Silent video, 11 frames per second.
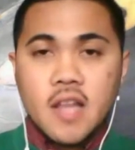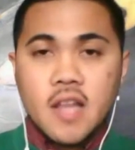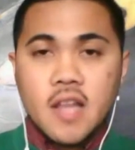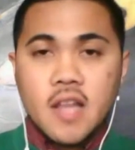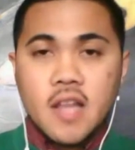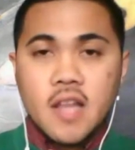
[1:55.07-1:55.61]

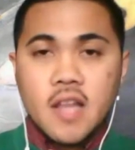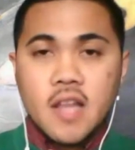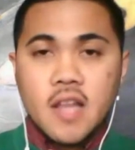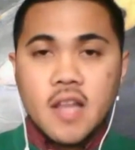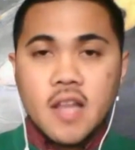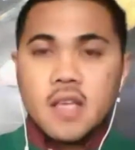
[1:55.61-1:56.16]
enrolled
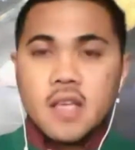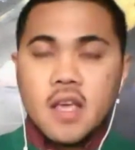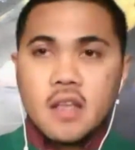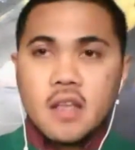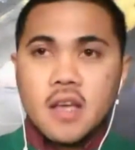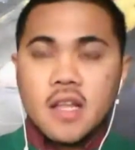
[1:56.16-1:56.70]
agents,
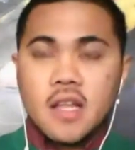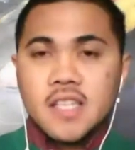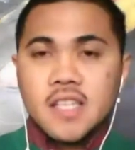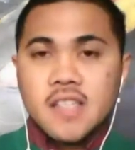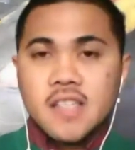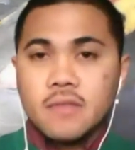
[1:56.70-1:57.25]
and at
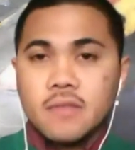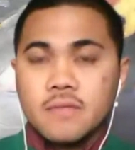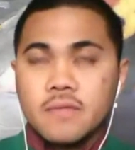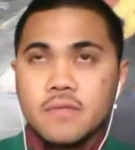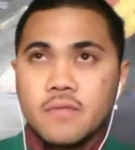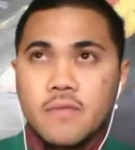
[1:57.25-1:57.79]
least have
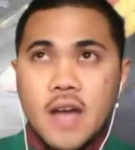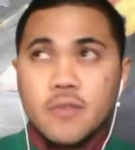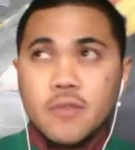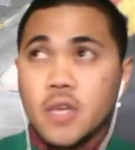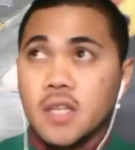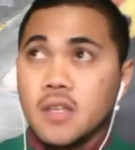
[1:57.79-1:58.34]

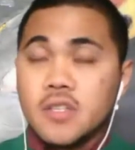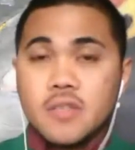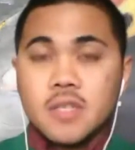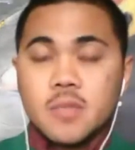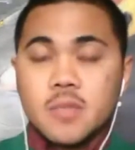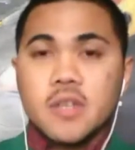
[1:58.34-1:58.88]
5 to 8 years
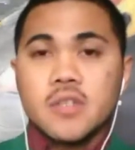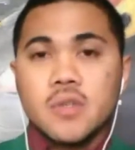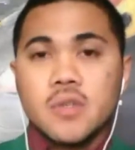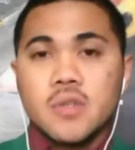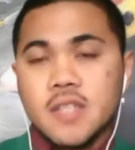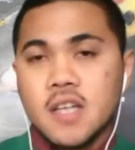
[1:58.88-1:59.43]
of experience
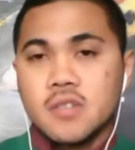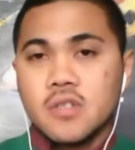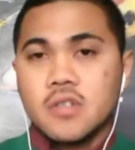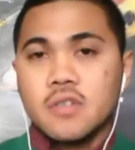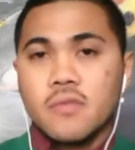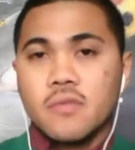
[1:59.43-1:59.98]
doing tax
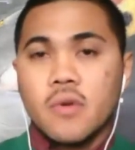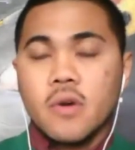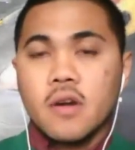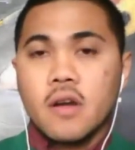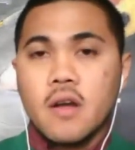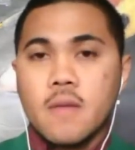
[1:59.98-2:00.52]
returns
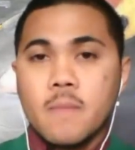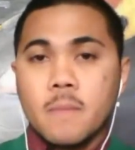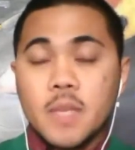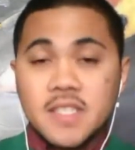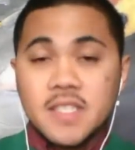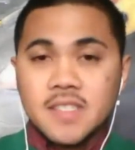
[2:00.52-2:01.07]
for
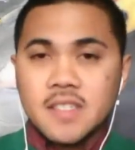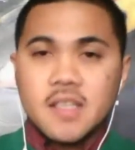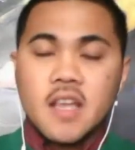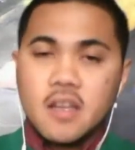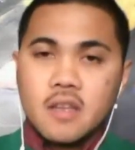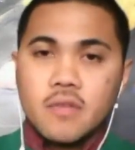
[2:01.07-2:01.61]
businesses
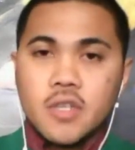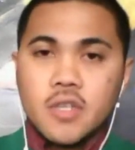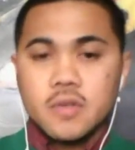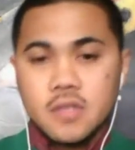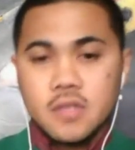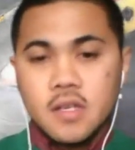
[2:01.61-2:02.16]
and
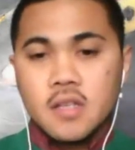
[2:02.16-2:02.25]
individuals.